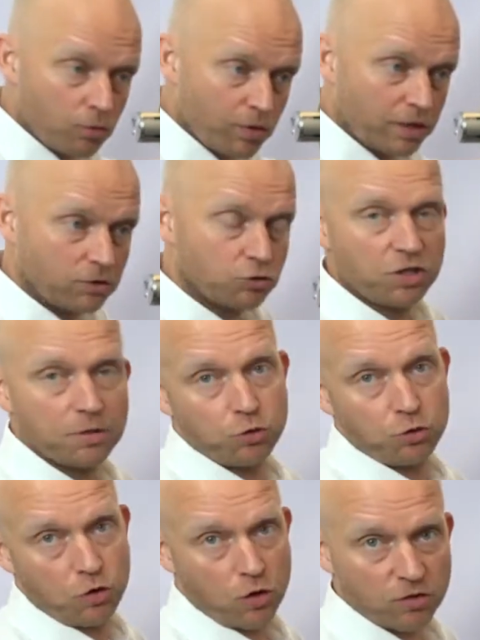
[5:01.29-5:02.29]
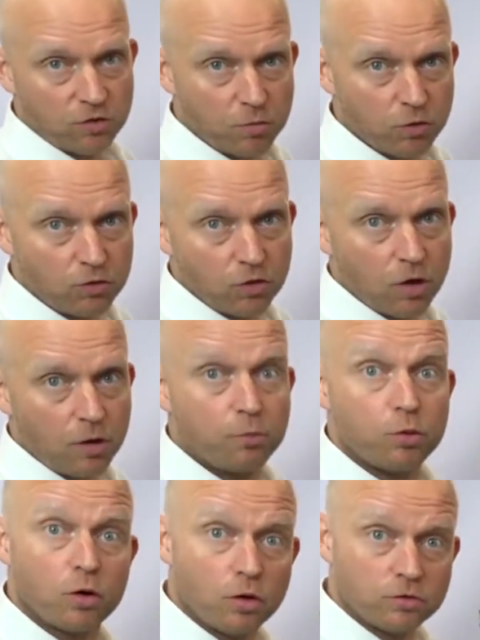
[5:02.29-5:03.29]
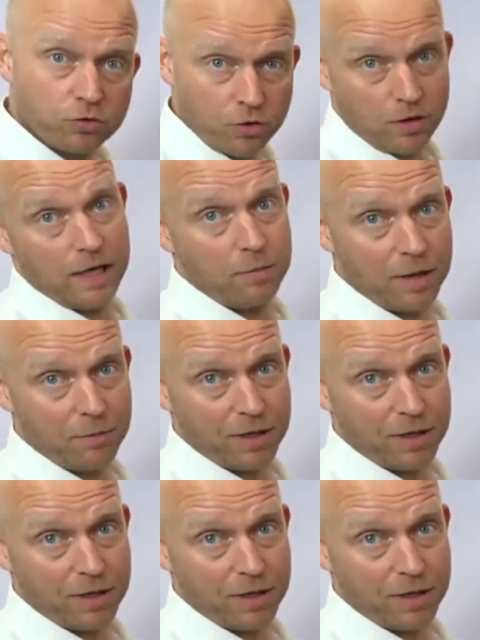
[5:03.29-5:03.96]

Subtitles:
ready to ship to your customers or put onto your label